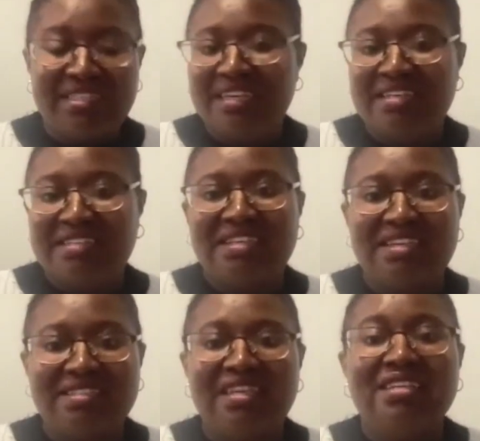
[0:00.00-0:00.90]
Like I
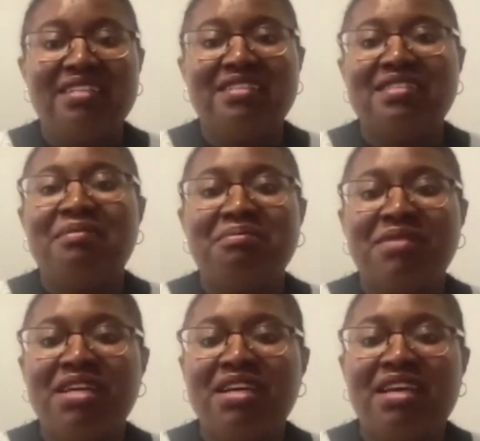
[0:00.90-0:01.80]
said, some
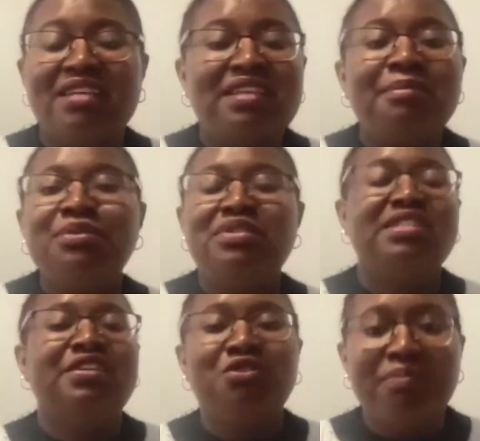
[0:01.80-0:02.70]
examples
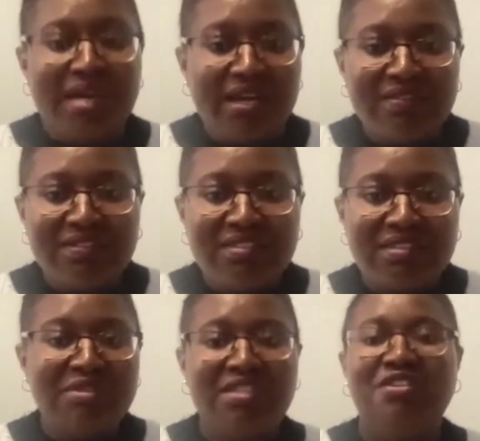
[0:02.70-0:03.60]
take you months,
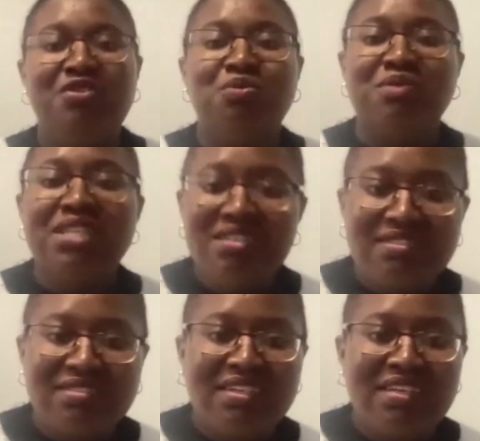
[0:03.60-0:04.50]
some take you
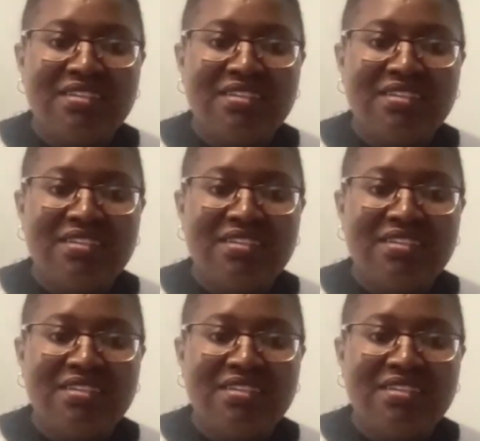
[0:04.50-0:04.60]
weeks,